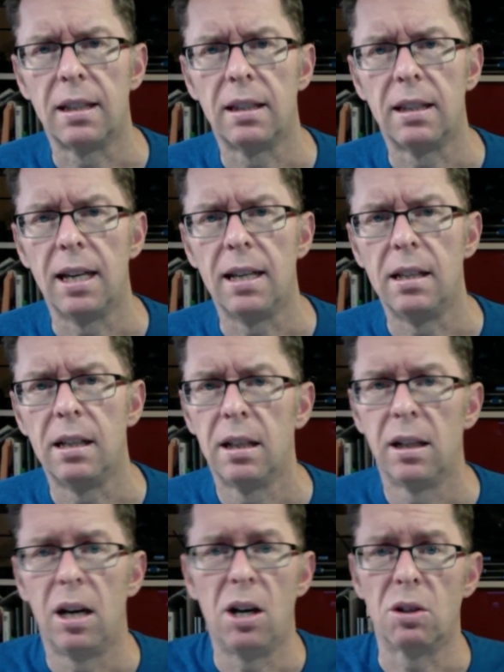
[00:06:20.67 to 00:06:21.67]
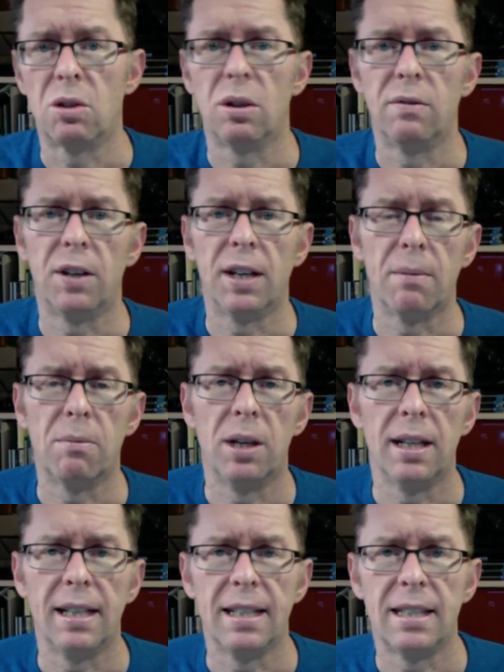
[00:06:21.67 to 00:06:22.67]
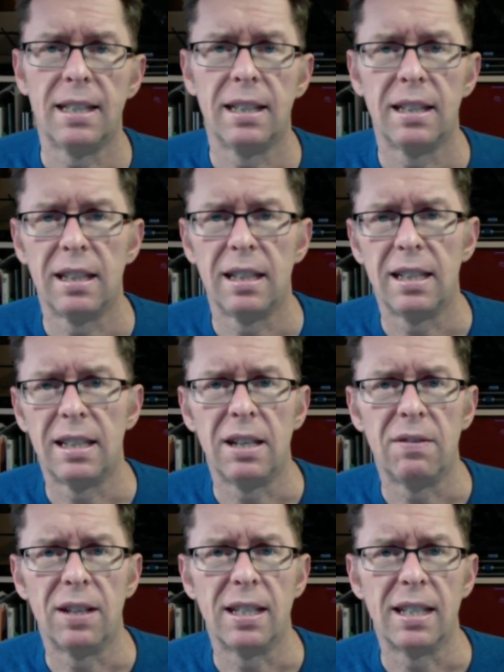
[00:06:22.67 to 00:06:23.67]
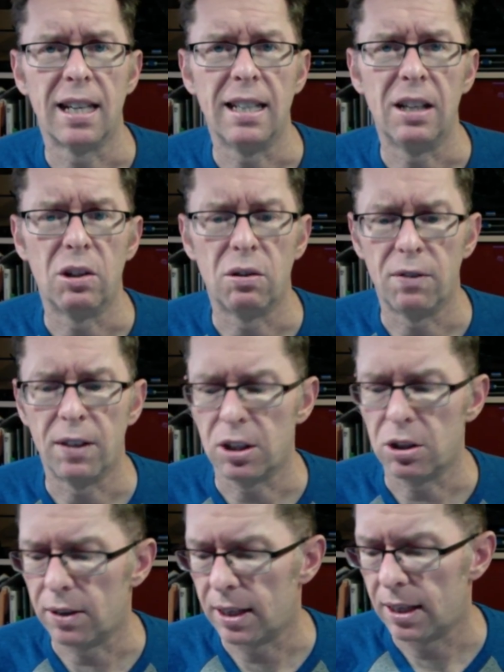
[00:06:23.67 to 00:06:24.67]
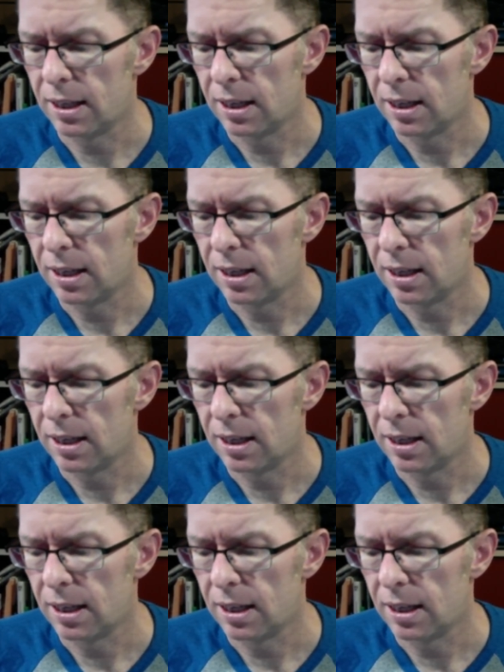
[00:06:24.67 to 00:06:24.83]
then I'll try and find out why it is, see if there's a local fix to it.